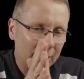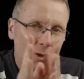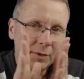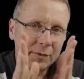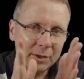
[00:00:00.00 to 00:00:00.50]

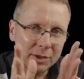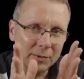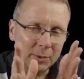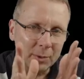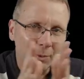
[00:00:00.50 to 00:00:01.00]
First of
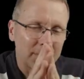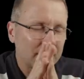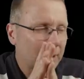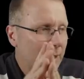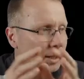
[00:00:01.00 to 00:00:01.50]
all,
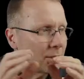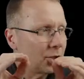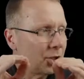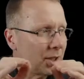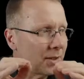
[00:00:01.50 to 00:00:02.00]

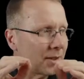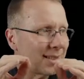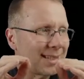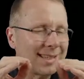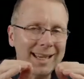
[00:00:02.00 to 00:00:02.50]
Jesus
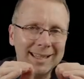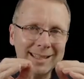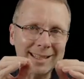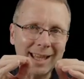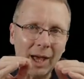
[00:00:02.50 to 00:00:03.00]

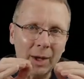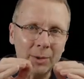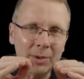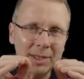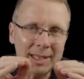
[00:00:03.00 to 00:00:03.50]
doesn't owe
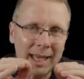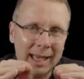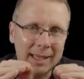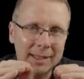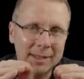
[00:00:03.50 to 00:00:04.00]
the
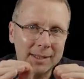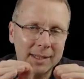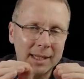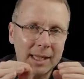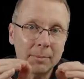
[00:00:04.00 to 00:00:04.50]
tax
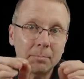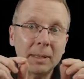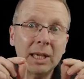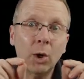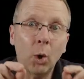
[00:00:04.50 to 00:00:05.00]

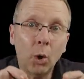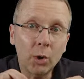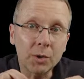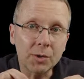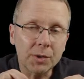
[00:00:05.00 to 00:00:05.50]

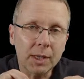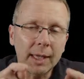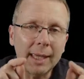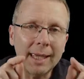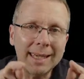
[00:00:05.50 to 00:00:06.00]
because
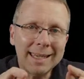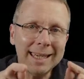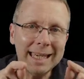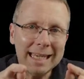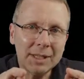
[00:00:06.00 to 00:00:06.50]
he
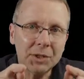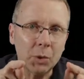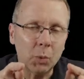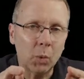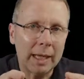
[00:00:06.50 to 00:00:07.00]
is the
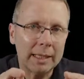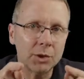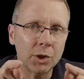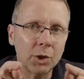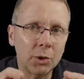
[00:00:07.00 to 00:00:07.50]
one
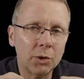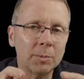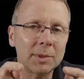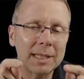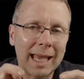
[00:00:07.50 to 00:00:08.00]
to
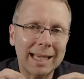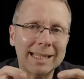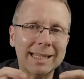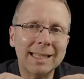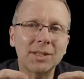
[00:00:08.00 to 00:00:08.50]
whom
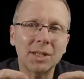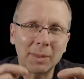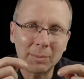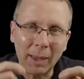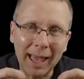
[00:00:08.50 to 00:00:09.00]
tax is to
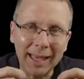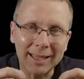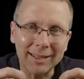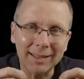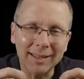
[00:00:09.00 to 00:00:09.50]
be paid.